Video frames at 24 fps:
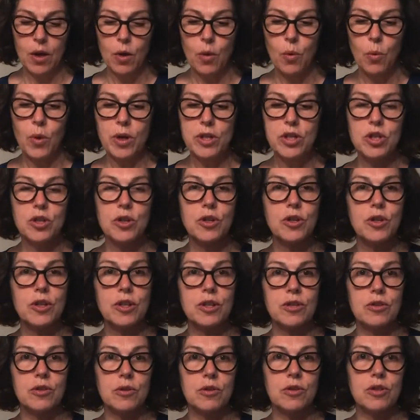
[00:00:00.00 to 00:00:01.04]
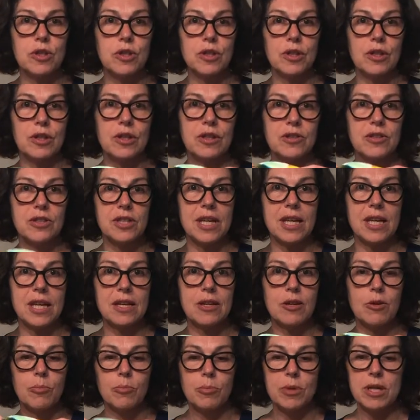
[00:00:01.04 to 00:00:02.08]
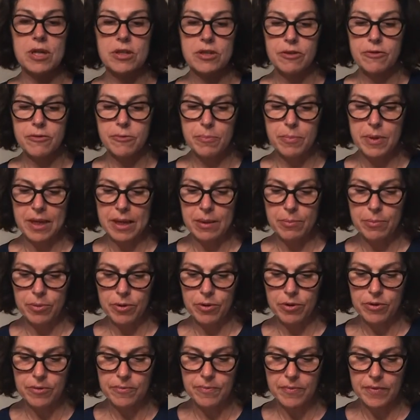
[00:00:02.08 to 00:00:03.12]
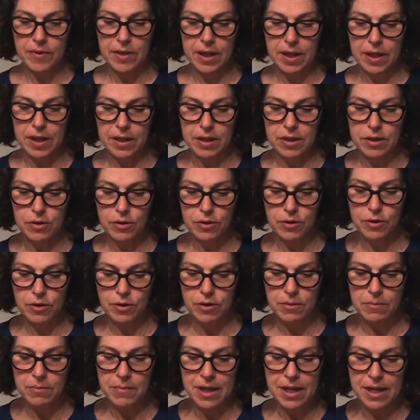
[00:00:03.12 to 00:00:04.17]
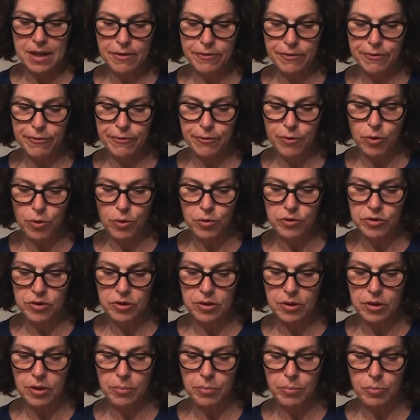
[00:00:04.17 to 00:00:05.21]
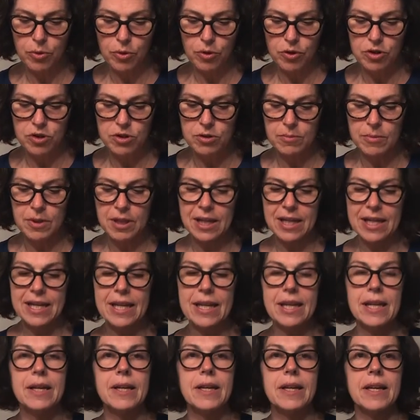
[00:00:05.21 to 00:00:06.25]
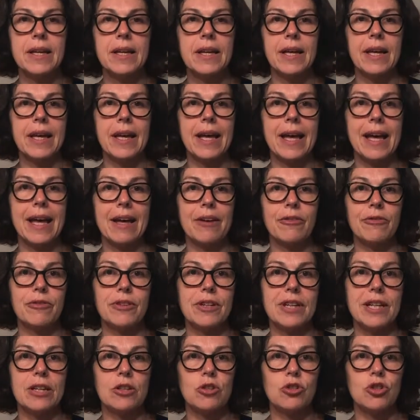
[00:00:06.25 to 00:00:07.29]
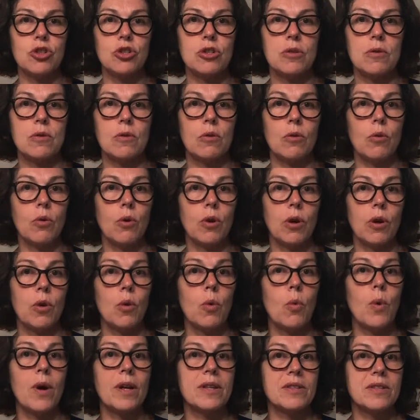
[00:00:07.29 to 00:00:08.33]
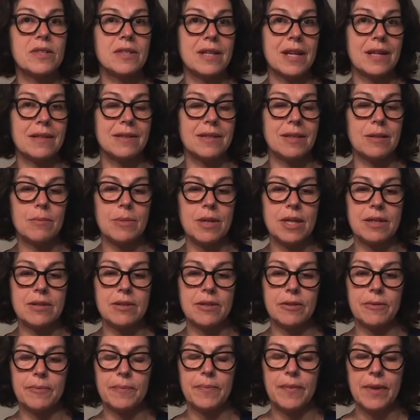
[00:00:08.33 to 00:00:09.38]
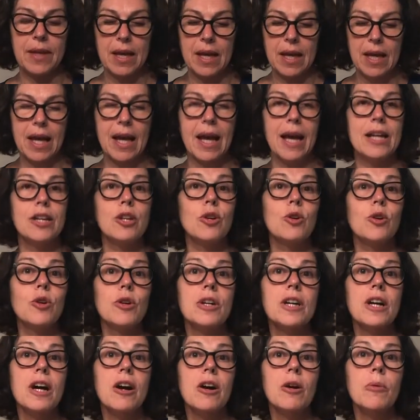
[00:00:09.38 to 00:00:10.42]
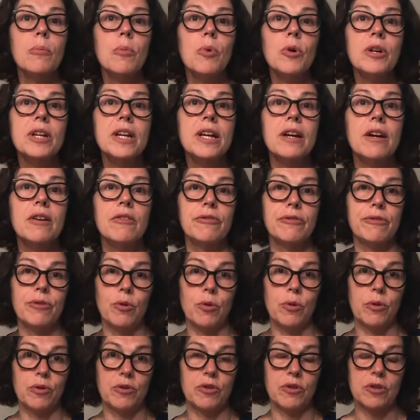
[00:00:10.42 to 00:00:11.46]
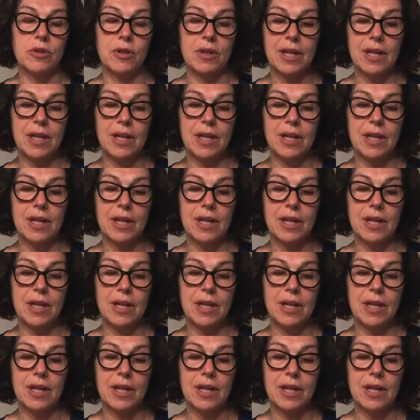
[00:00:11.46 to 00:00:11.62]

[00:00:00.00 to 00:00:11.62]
What you're going to do is you're going to take your piece of paper and you're going to make a fold approximately 1/2 inch or 1 centimeter. And you're going to harmonica fold.